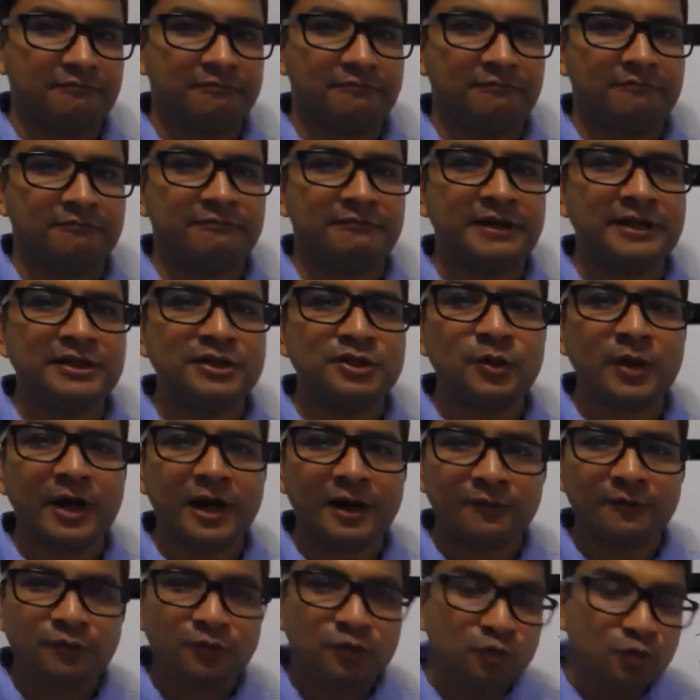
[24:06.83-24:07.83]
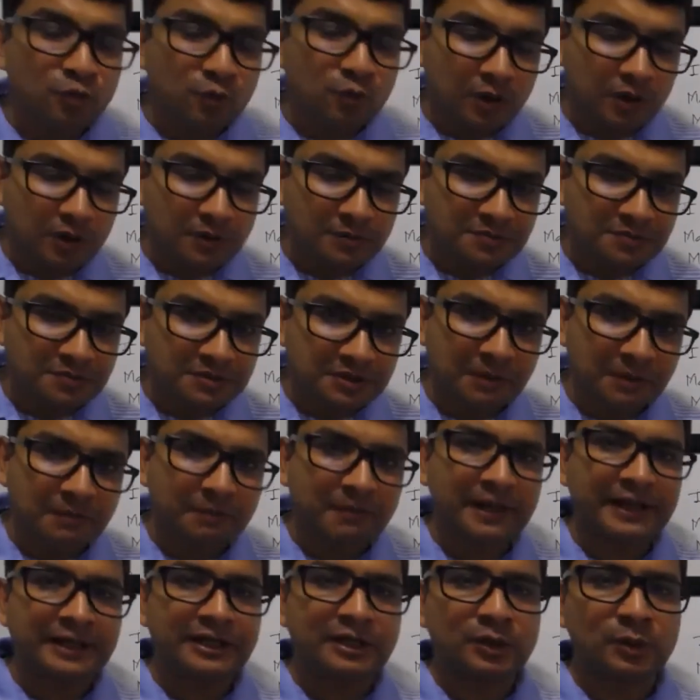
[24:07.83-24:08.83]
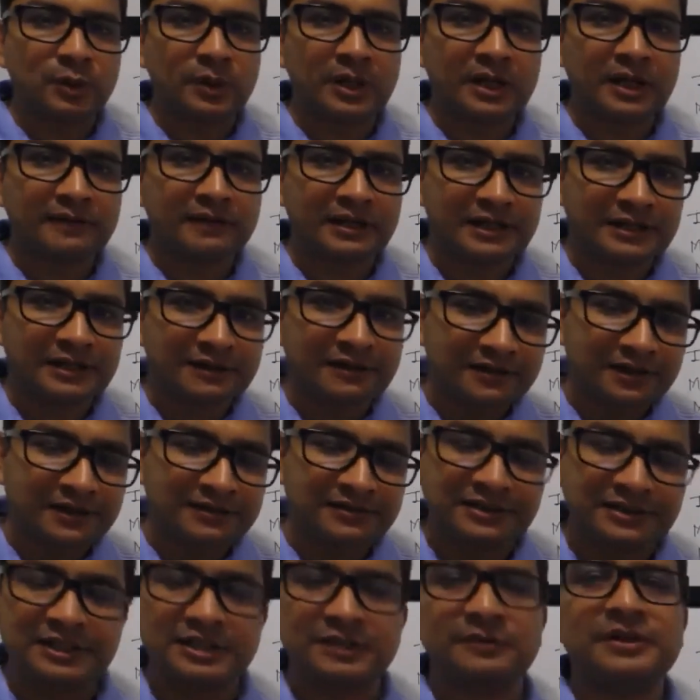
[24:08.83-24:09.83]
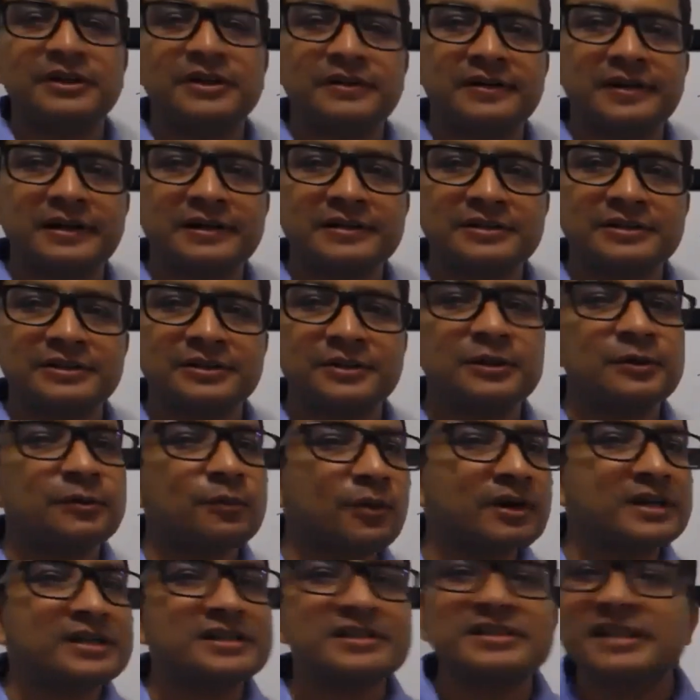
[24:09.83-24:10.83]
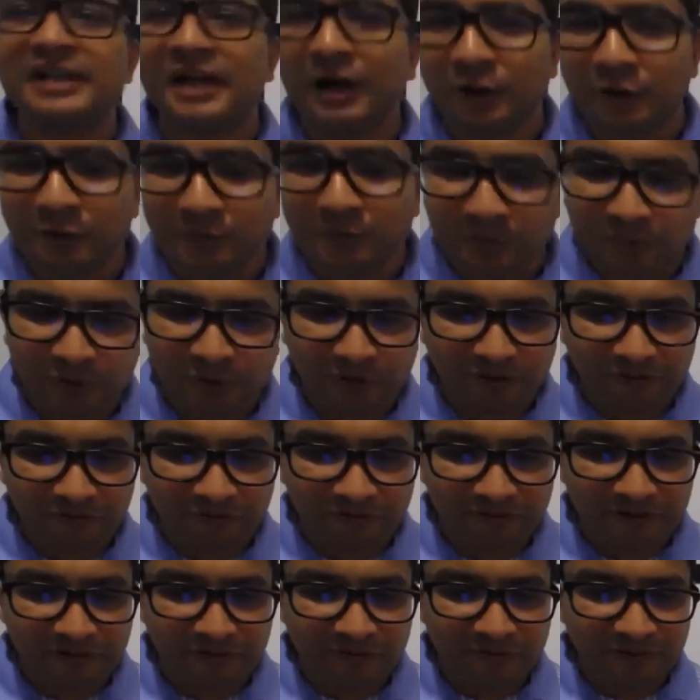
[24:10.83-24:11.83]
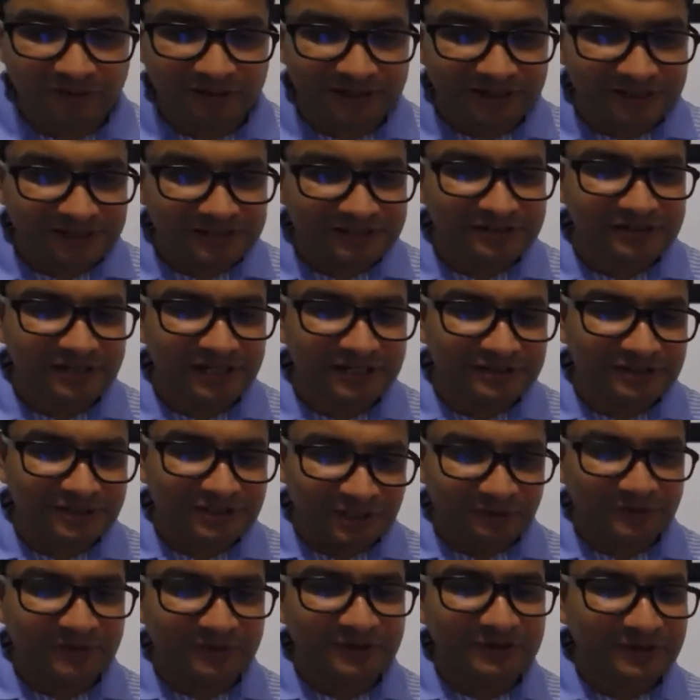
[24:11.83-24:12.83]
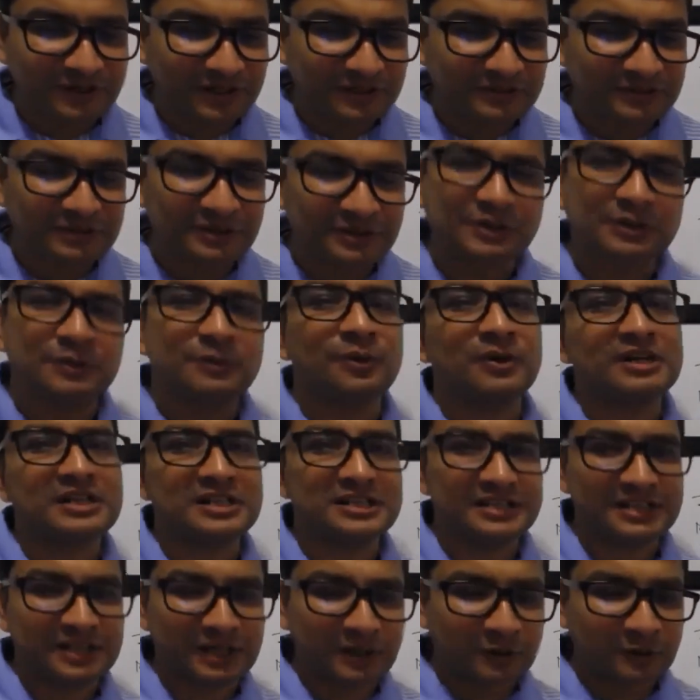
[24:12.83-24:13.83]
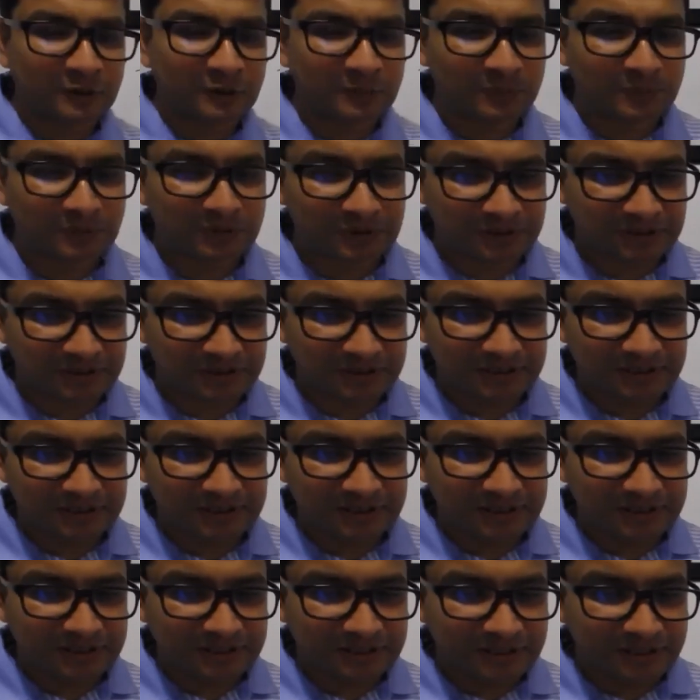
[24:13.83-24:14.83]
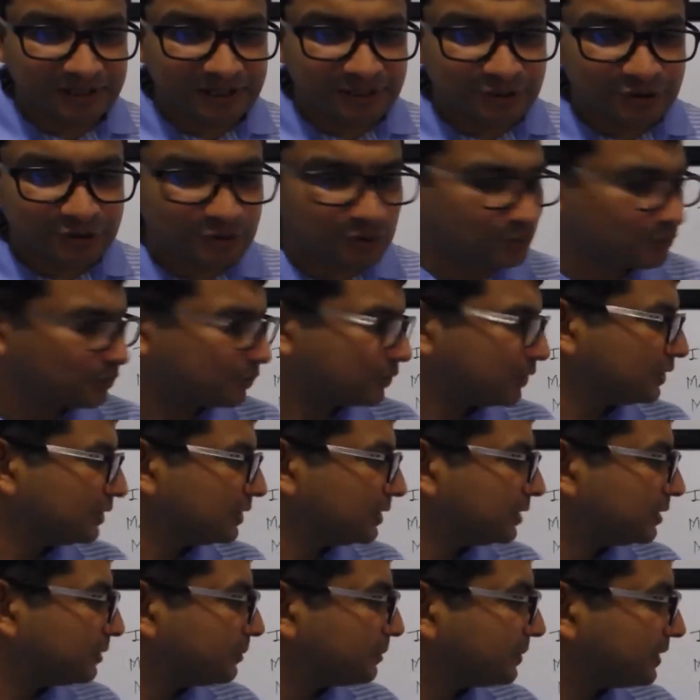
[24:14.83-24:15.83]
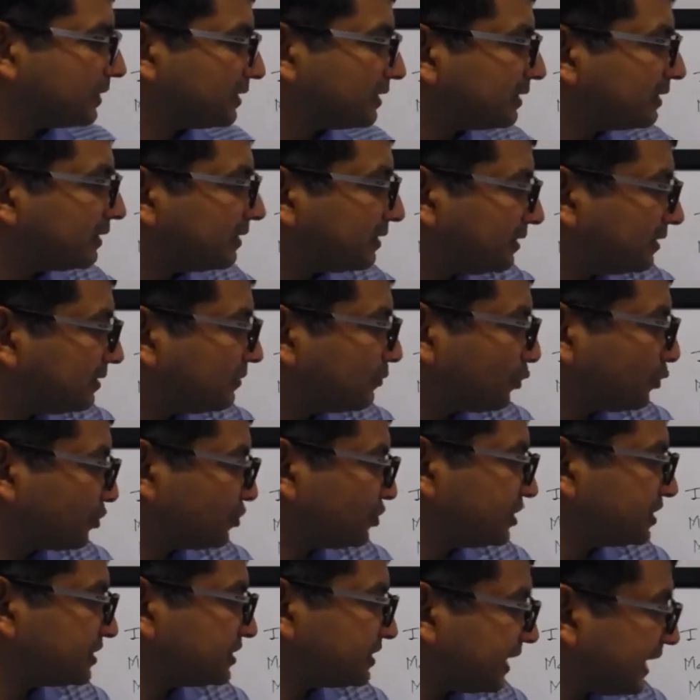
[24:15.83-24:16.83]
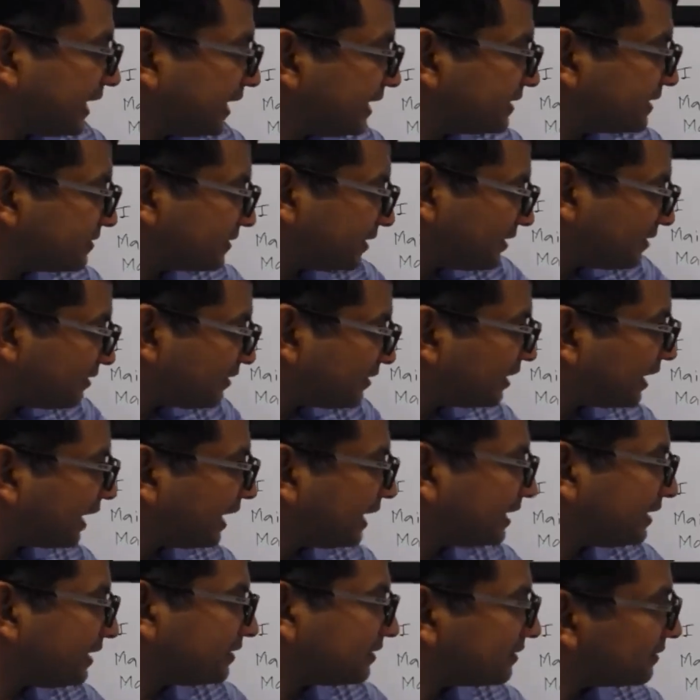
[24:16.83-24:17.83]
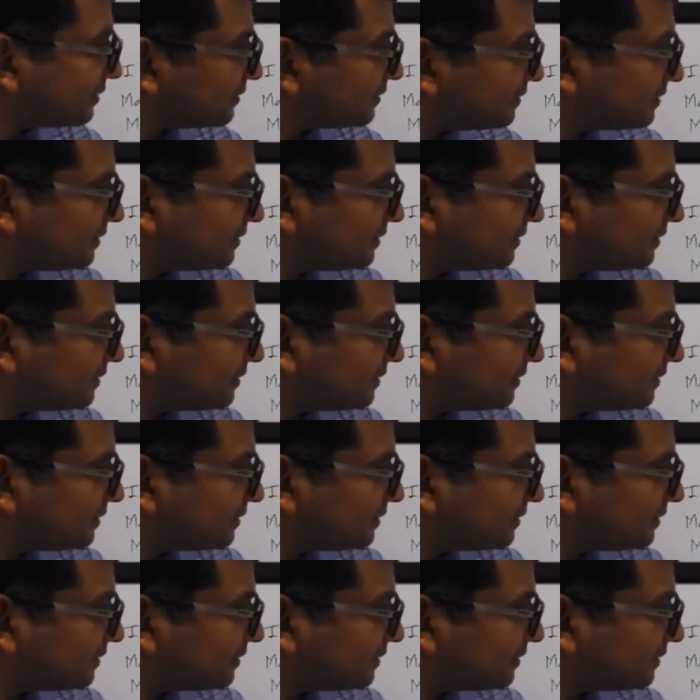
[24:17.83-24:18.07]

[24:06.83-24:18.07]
when you have two verbs combined together, intransitive and transitive, what is the output of it? When it is transitive and transitive, what is the output, right? So, but what she's saying is underlying,